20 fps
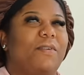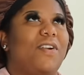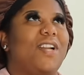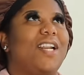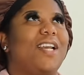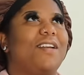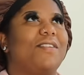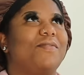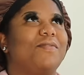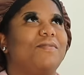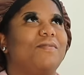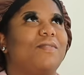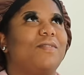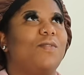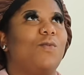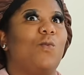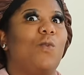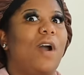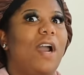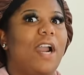right now?
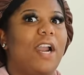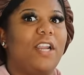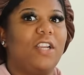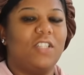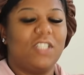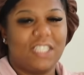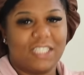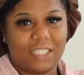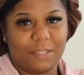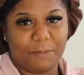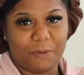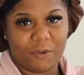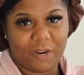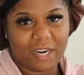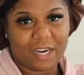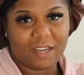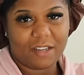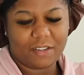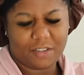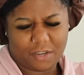Why are you texting me right
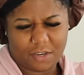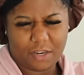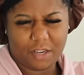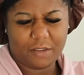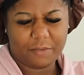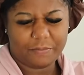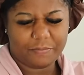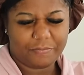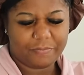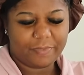now? You know?